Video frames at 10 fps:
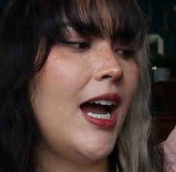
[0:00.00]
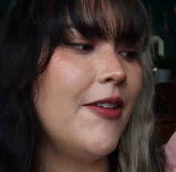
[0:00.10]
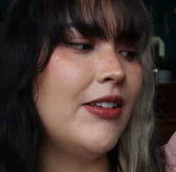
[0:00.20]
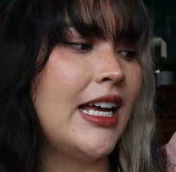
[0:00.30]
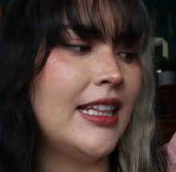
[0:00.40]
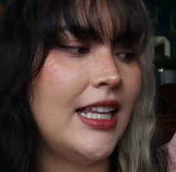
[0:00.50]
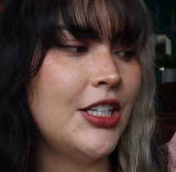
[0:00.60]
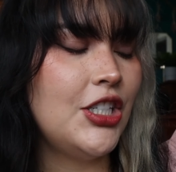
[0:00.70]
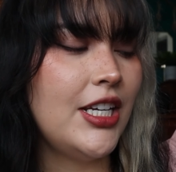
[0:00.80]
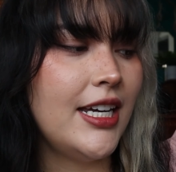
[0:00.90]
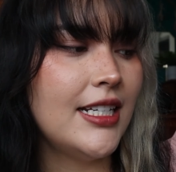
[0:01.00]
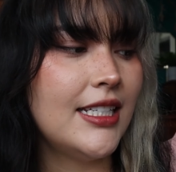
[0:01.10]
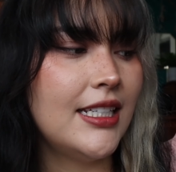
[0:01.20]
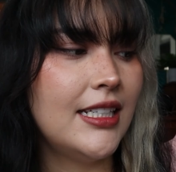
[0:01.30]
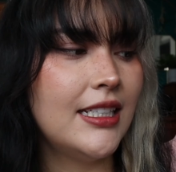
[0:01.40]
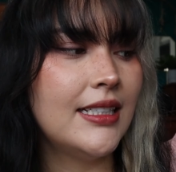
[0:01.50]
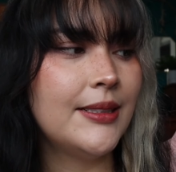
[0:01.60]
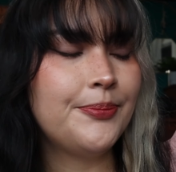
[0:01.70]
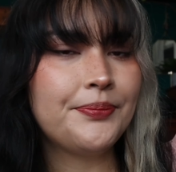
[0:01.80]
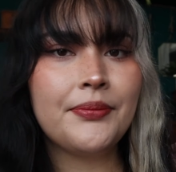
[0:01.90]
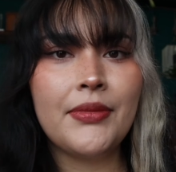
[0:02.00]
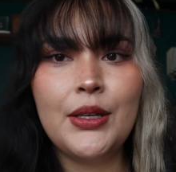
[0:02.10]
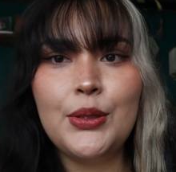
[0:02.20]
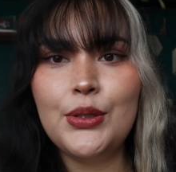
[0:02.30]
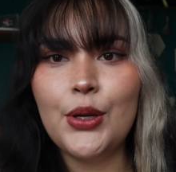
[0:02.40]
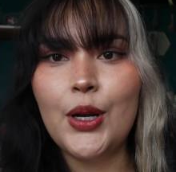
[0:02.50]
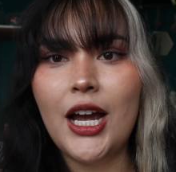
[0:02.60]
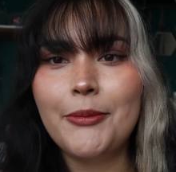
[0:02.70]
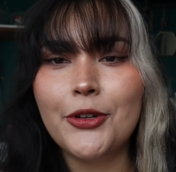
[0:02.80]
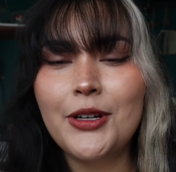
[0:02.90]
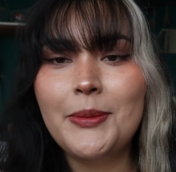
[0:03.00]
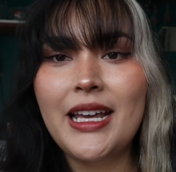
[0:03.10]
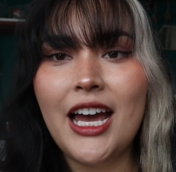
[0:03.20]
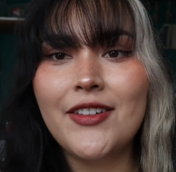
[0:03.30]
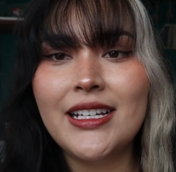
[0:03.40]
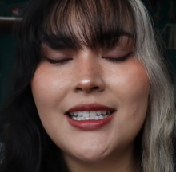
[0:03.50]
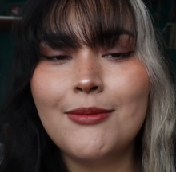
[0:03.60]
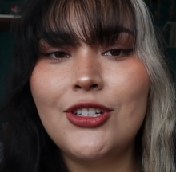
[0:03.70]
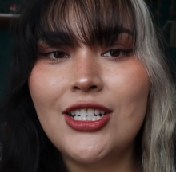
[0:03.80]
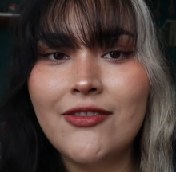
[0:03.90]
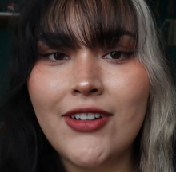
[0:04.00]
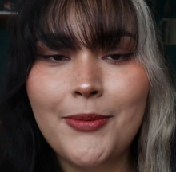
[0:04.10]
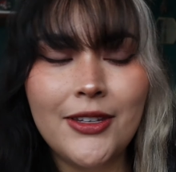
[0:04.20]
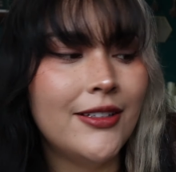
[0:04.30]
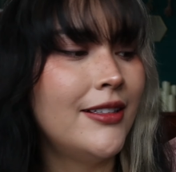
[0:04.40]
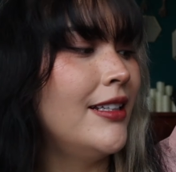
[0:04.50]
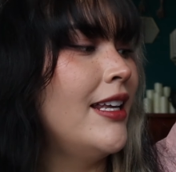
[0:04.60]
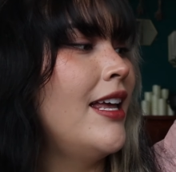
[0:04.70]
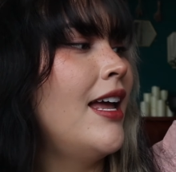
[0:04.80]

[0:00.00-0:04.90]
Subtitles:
I haven't had lunch yet, so I'm going to be having some shin ramyun.